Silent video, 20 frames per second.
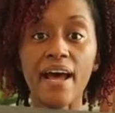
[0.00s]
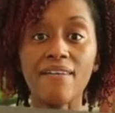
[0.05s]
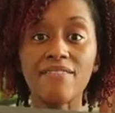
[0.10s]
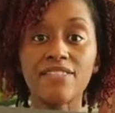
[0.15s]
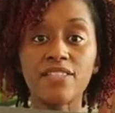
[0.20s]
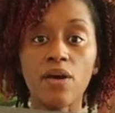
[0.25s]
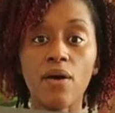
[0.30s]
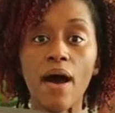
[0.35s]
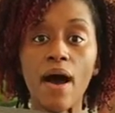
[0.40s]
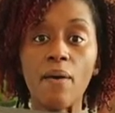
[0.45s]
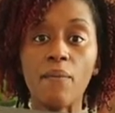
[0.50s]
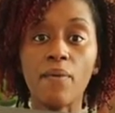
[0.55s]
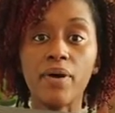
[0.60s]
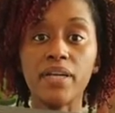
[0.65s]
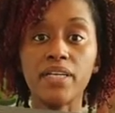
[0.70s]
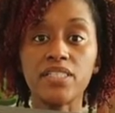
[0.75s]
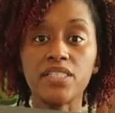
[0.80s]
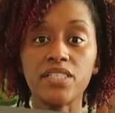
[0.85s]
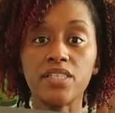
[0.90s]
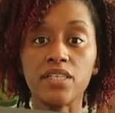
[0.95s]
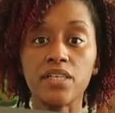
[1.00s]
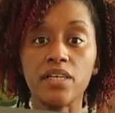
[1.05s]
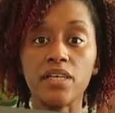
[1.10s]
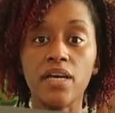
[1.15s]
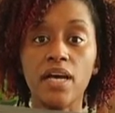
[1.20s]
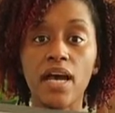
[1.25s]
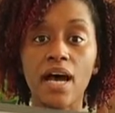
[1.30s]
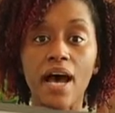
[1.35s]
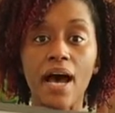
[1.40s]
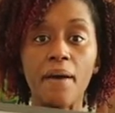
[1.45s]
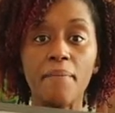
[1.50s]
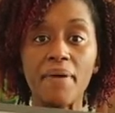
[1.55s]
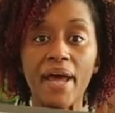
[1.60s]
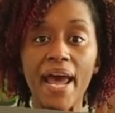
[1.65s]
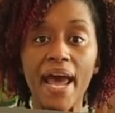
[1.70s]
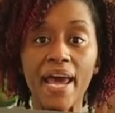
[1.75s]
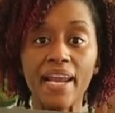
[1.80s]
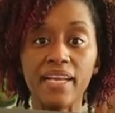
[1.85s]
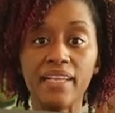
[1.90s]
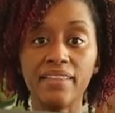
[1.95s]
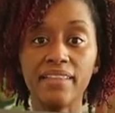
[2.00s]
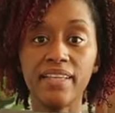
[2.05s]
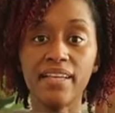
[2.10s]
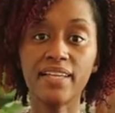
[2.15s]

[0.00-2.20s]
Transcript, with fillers: have, so I wanted to, I'm adding